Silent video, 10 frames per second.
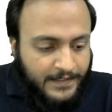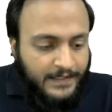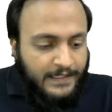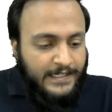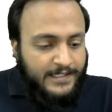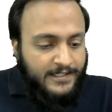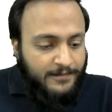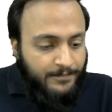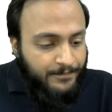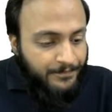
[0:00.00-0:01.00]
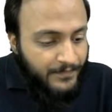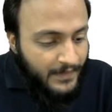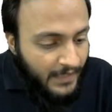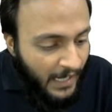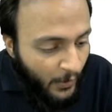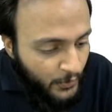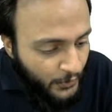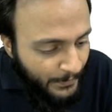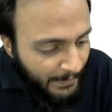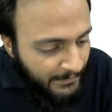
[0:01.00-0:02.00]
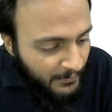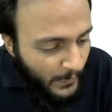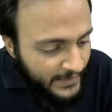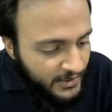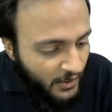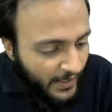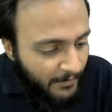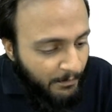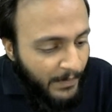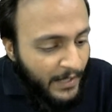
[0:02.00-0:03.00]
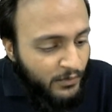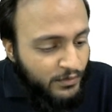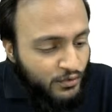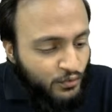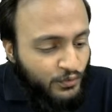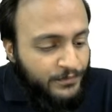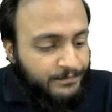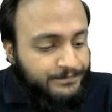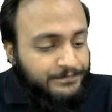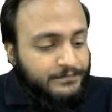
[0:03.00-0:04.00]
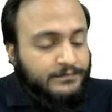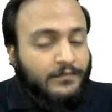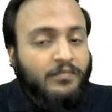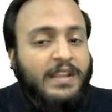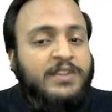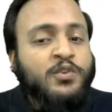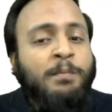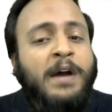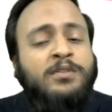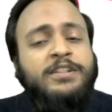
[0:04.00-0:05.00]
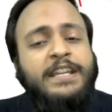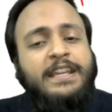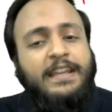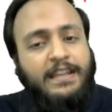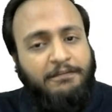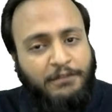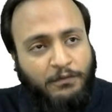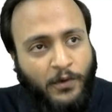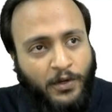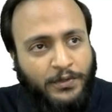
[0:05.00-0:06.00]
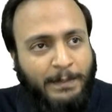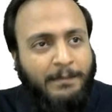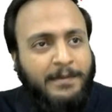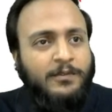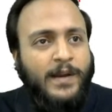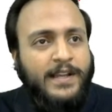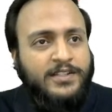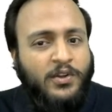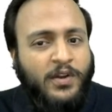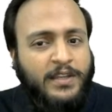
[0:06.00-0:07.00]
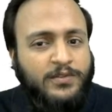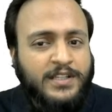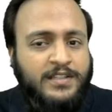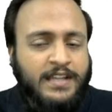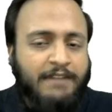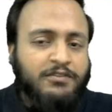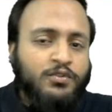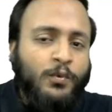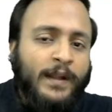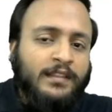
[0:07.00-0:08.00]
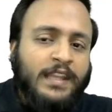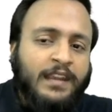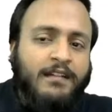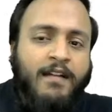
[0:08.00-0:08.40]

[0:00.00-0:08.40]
Yes. How to remember Viceroy? Parul Sood. So Parulji, if you want to remember the Viceroy, you just have to do one thing,